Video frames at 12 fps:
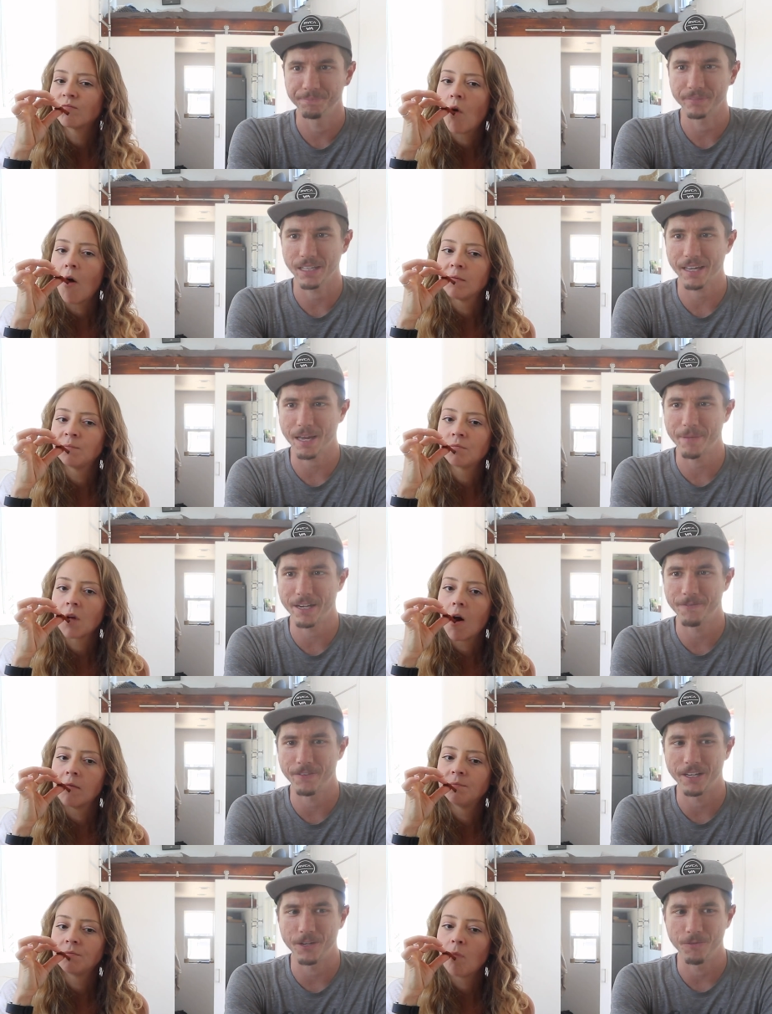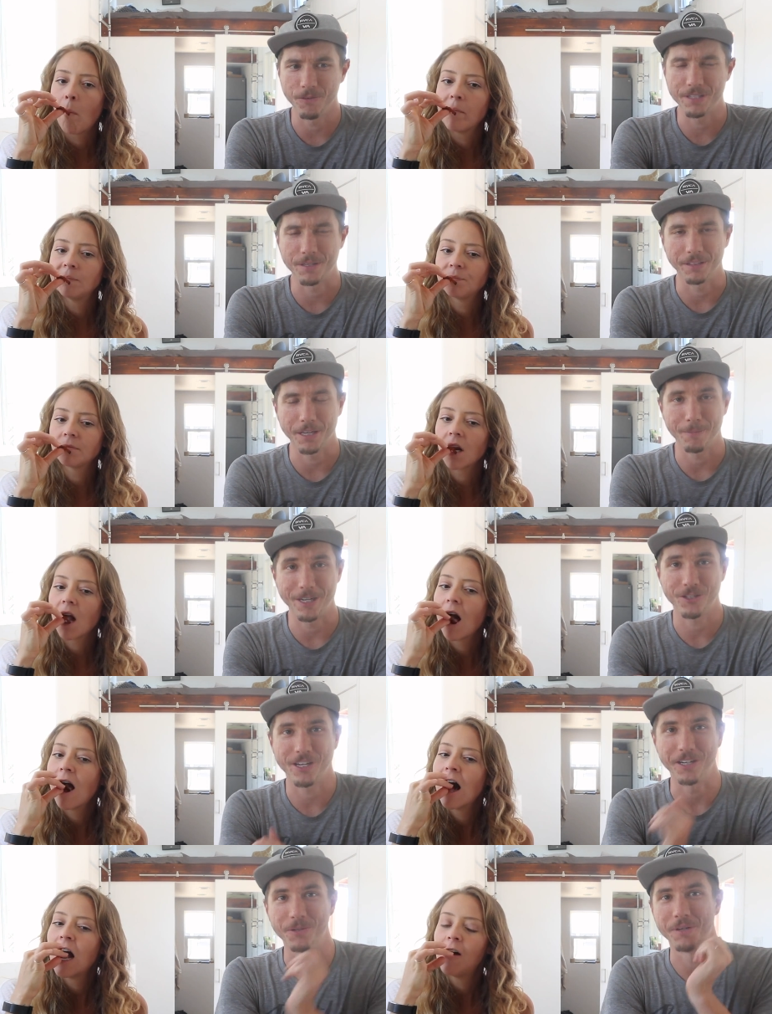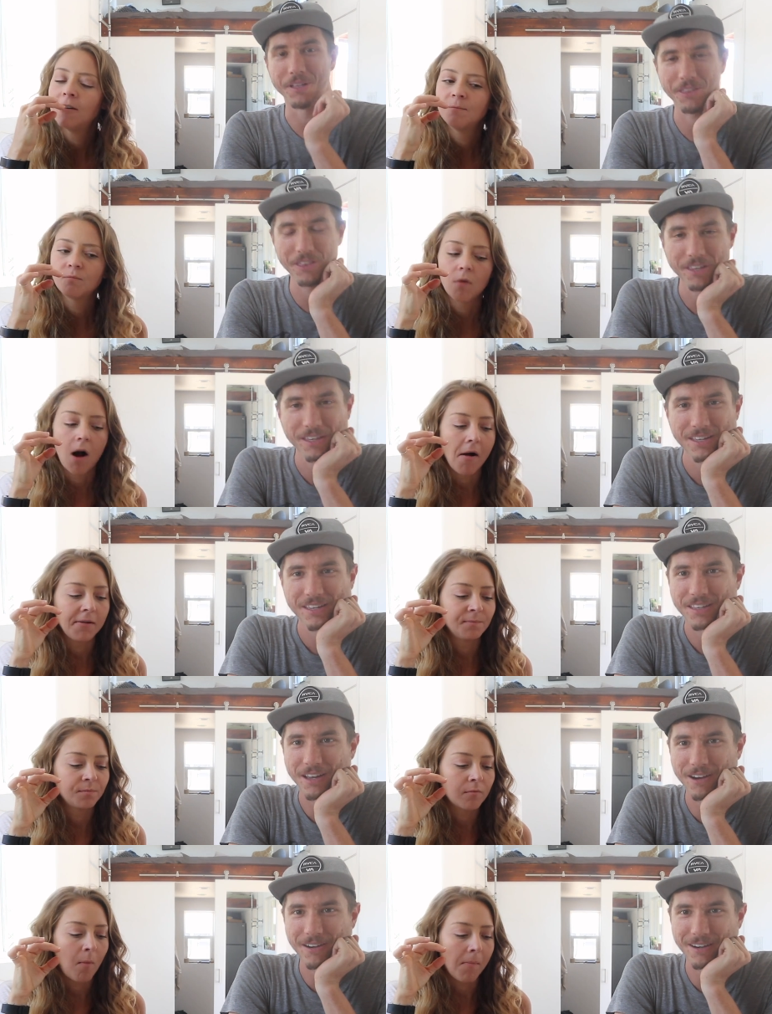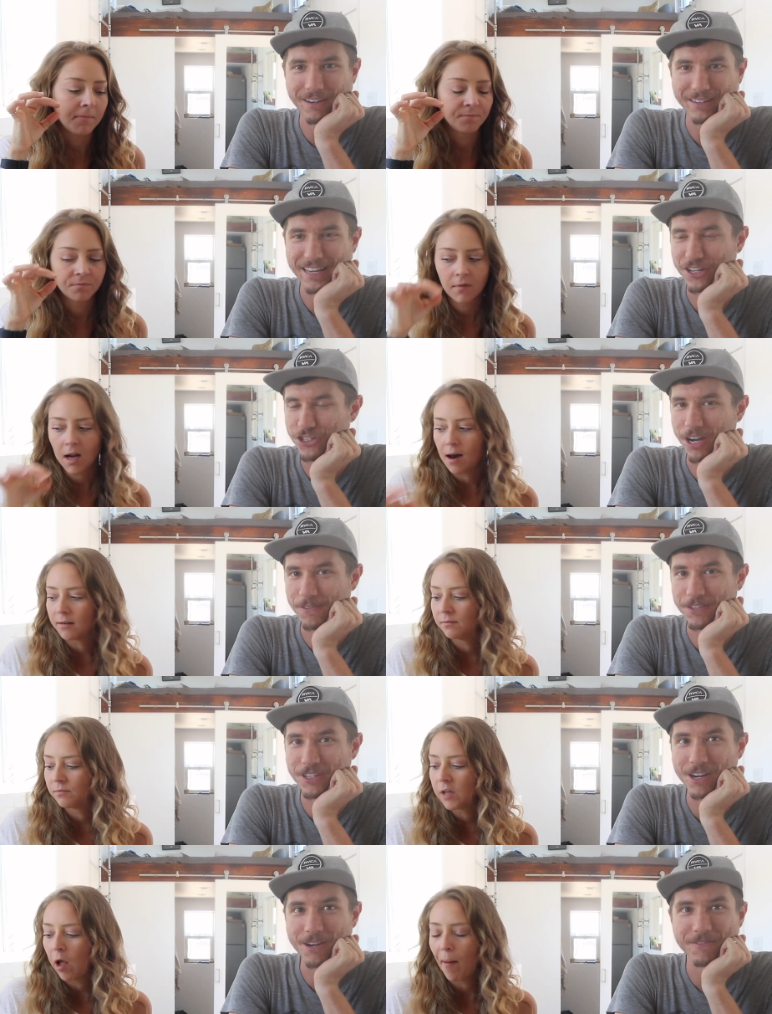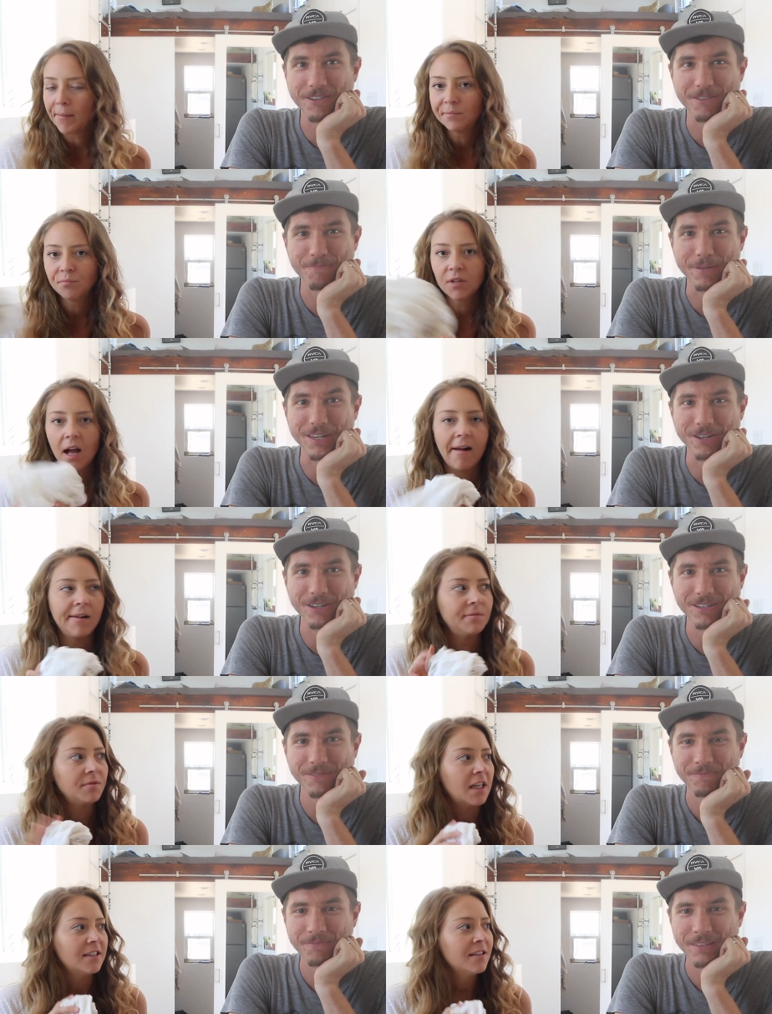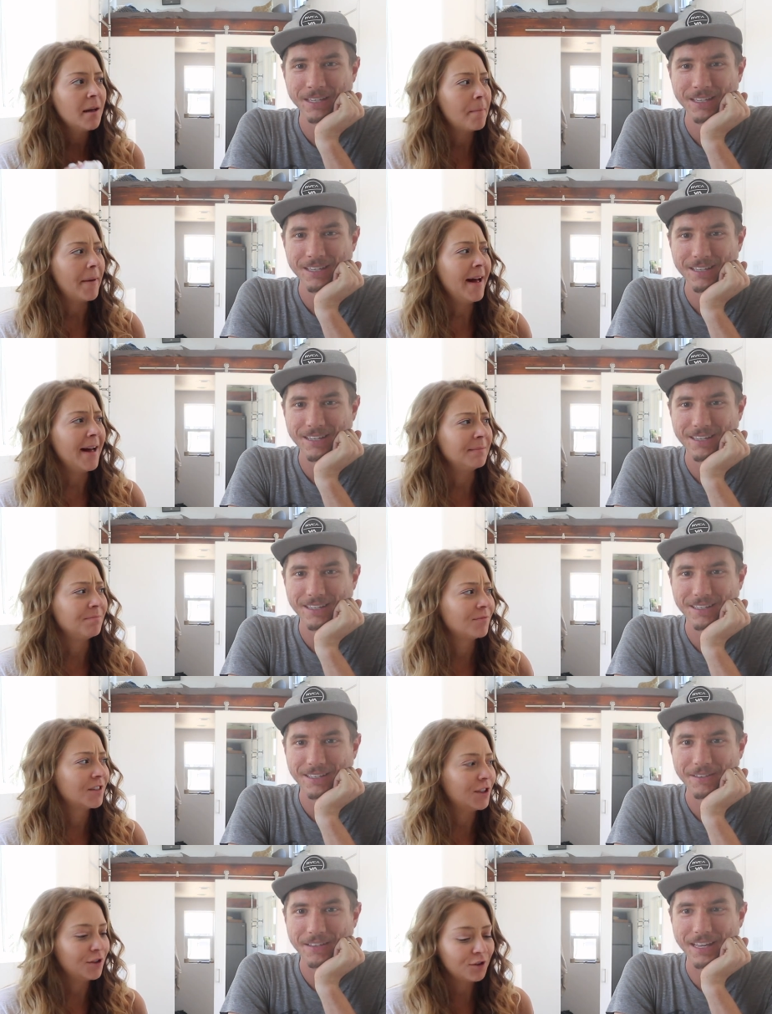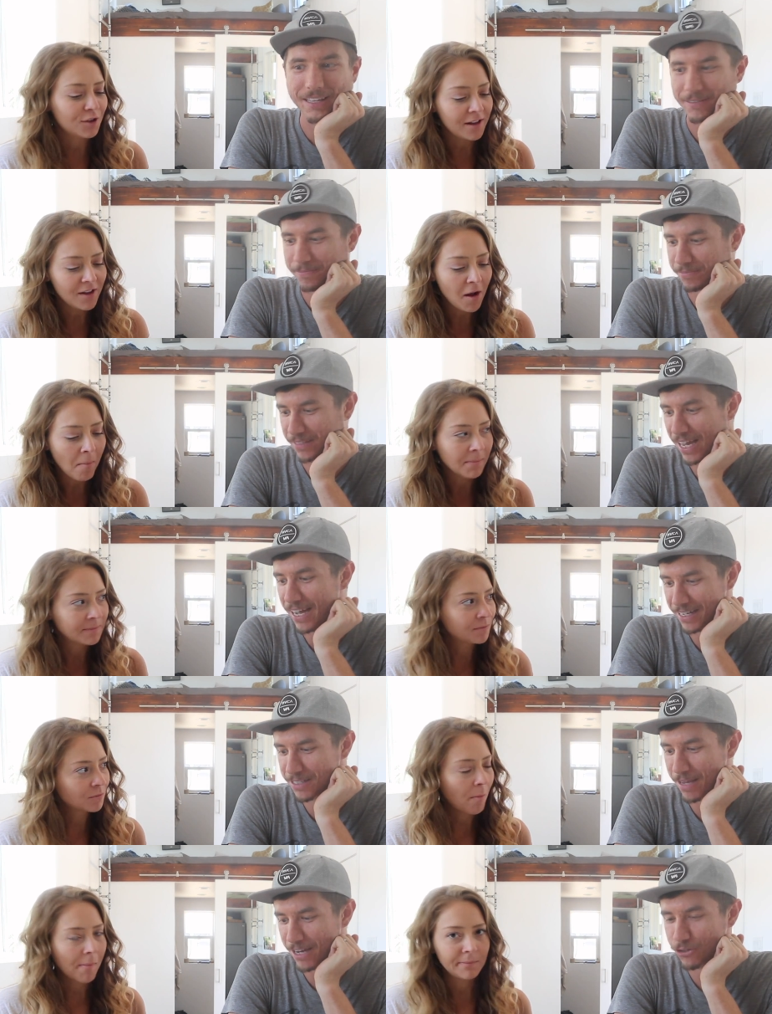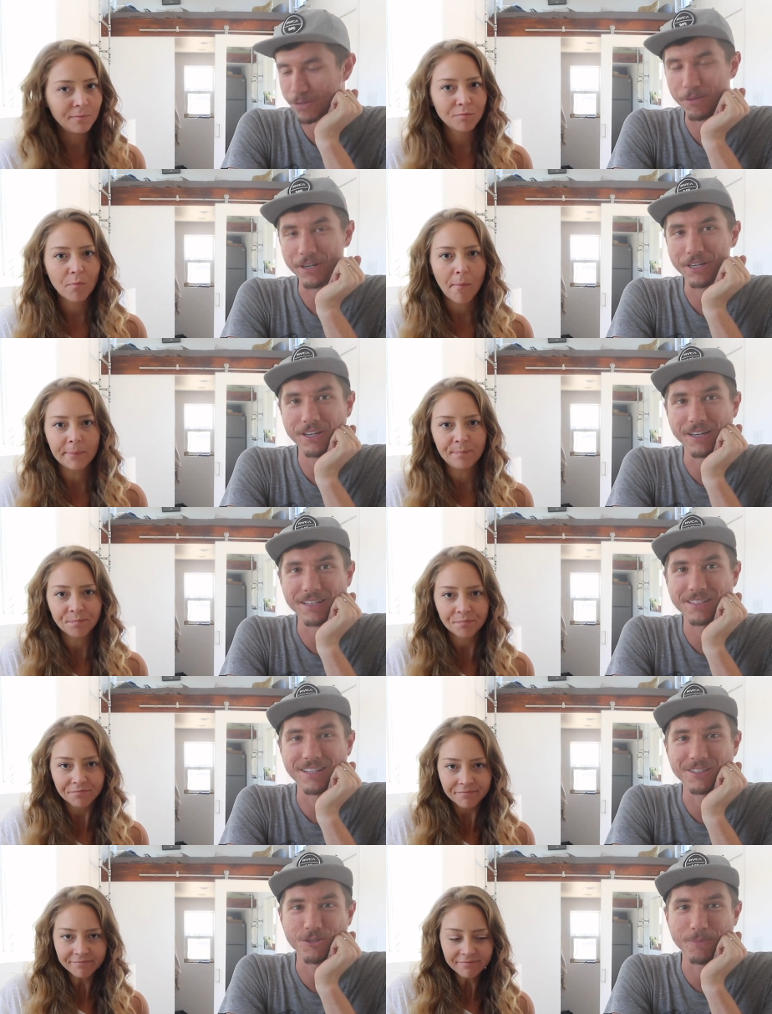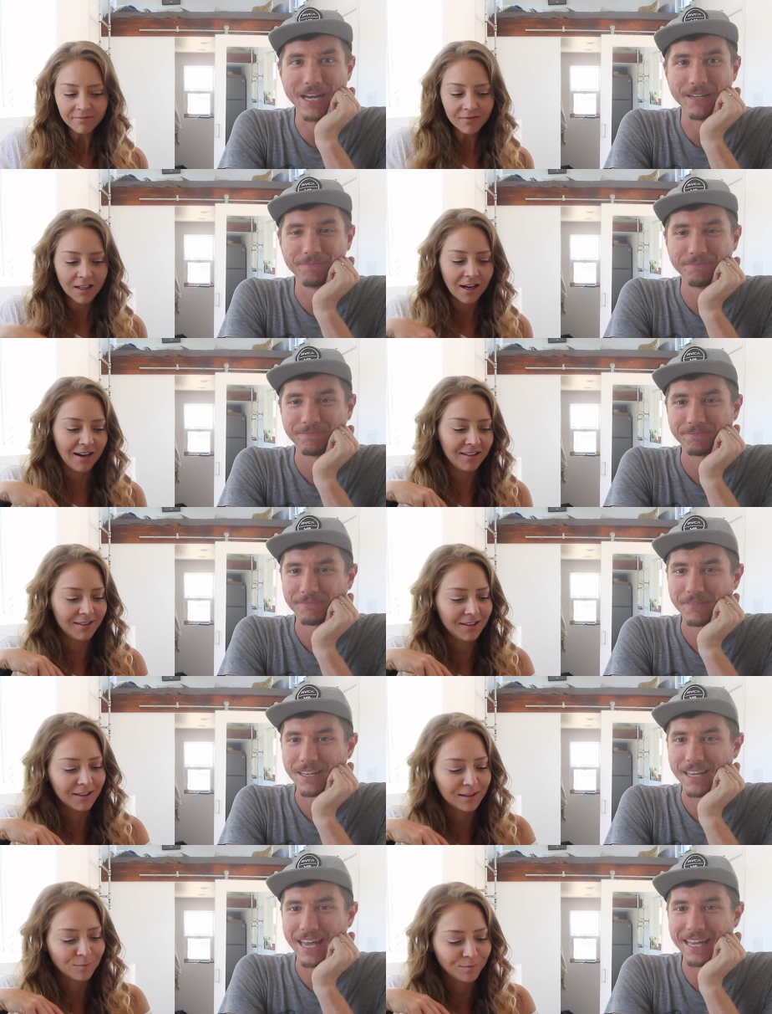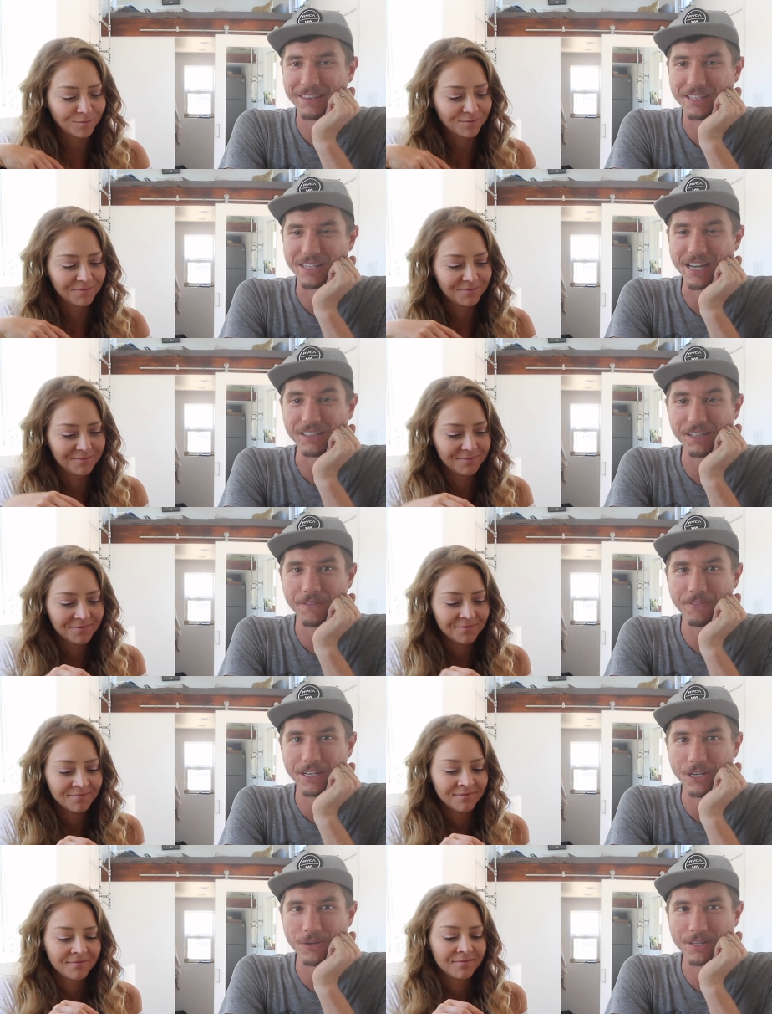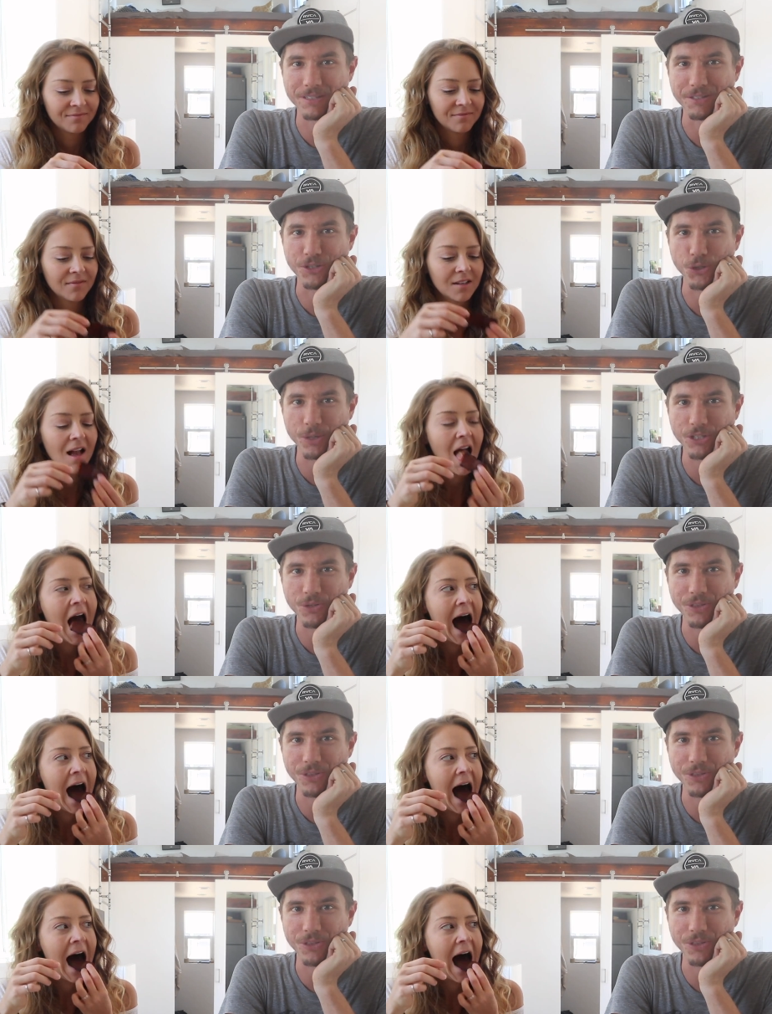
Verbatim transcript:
Speaker 1: like I made a video recently on my channel with our uh, headshot photographer, Peter.
Speaker 2: That's not bad. Did you try
Speaker 1: it? Yeah, it is actually pretty good. It's not too bad. I like it. And the title of the video is Do What You